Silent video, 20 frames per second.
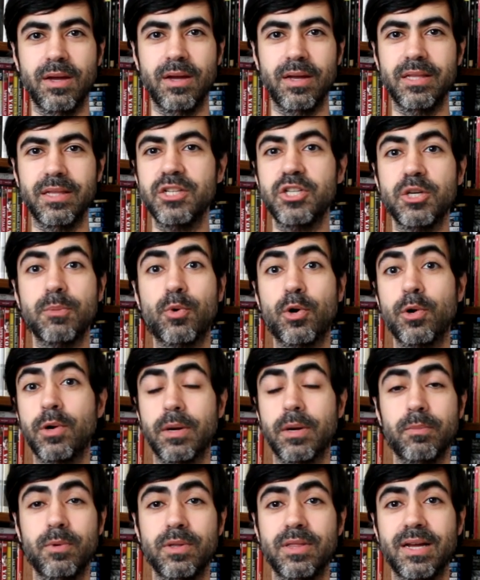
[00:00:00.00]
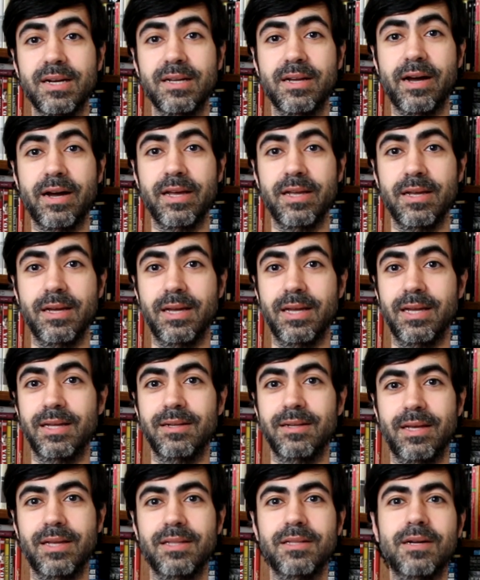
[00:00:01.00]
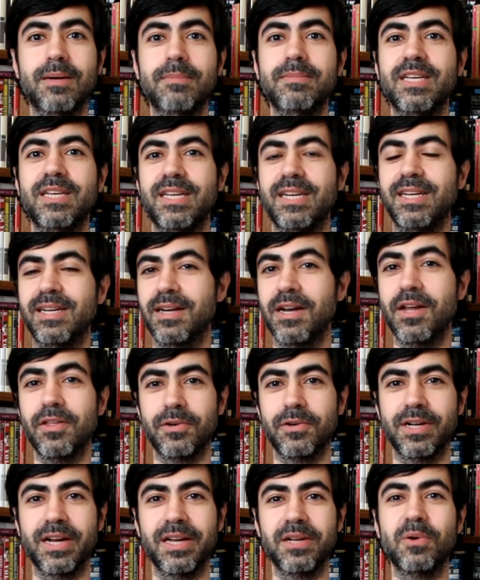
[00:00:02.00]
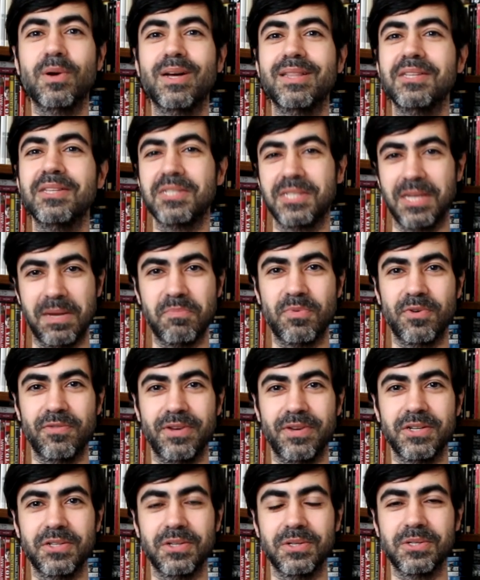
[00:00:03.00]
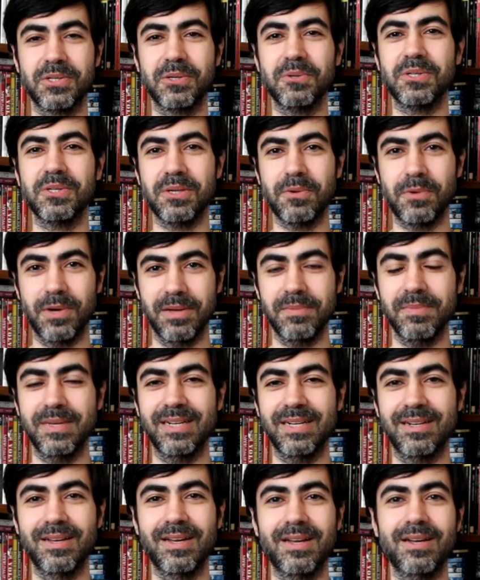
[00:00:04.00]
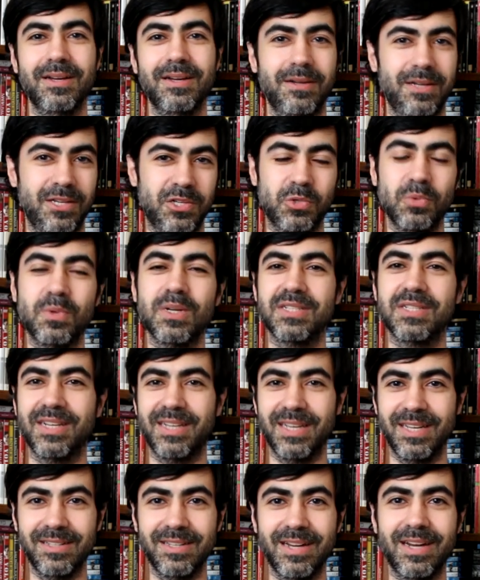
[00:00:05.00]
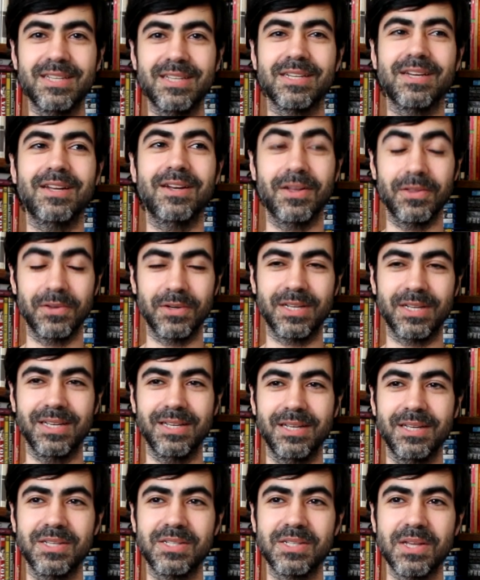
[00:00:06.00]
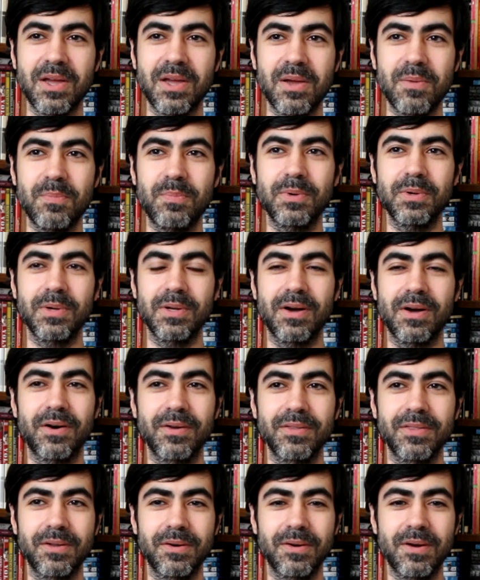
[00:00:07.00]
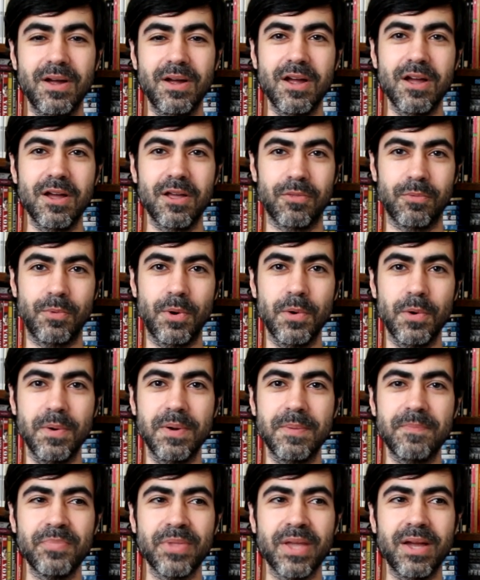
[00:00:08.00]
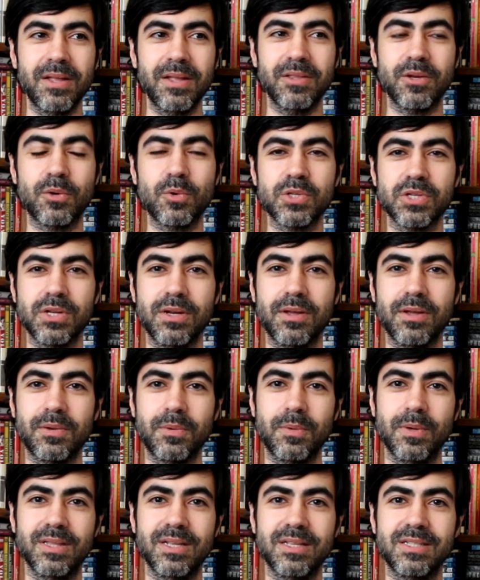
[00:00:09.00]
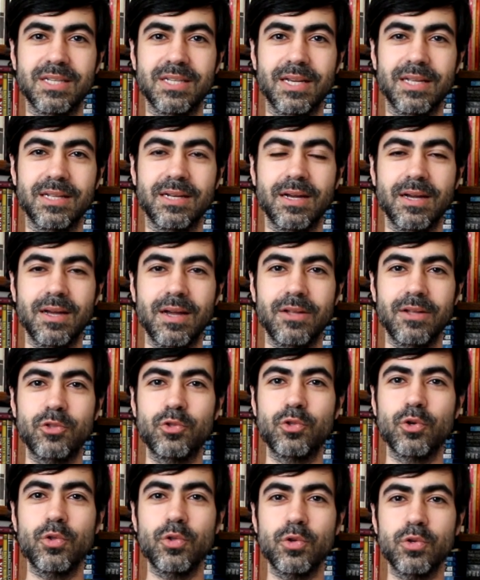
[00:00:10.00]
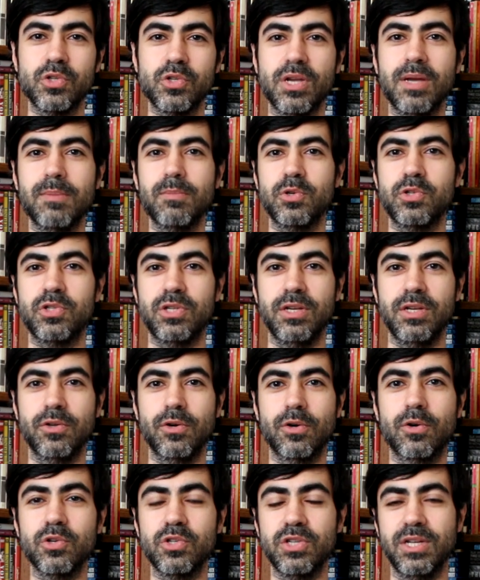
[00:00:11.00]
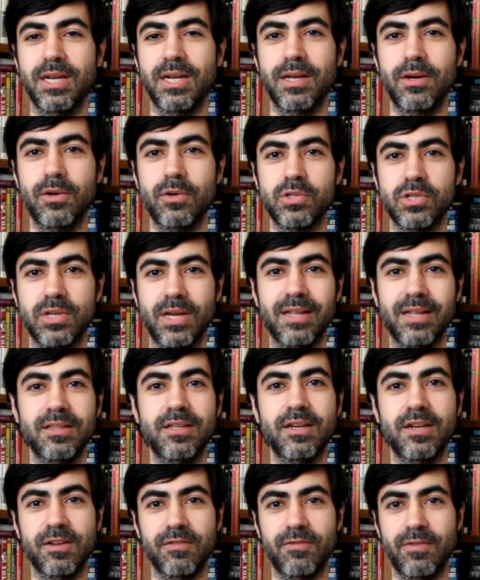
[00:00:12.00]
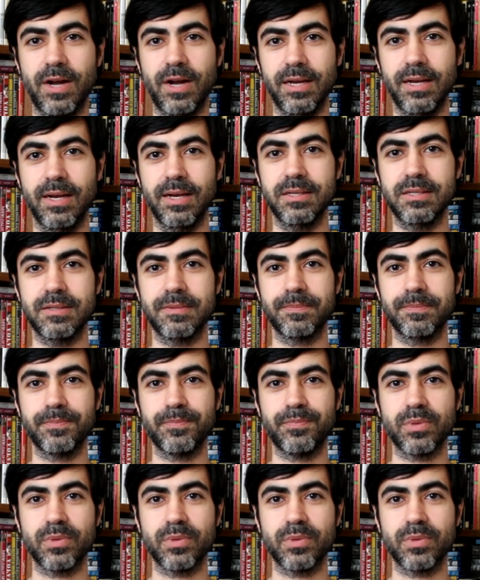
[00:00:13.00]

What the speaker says: And then she broke up with that guy and ended up dating another guy who had the same profession. So you see what I mean? As soon as a king dies, another king is put on the throne. There was another one that said, todos hemos sido cocineros antes que frailes.